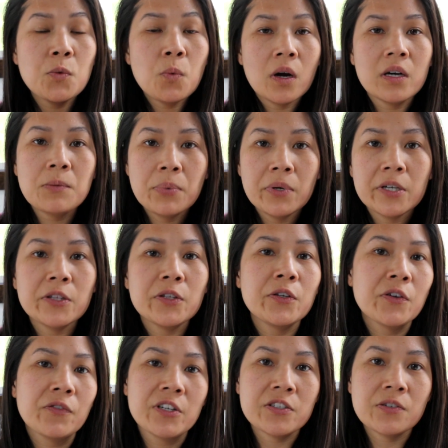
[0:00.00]
You want to put
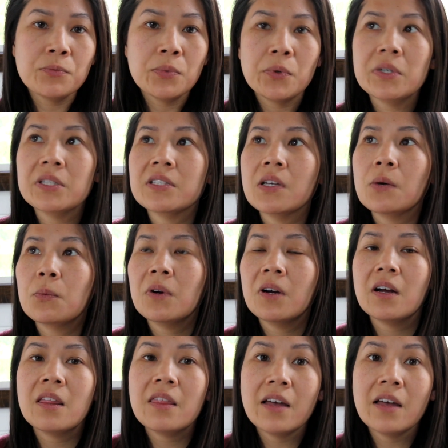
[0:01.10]
your vision board somewhere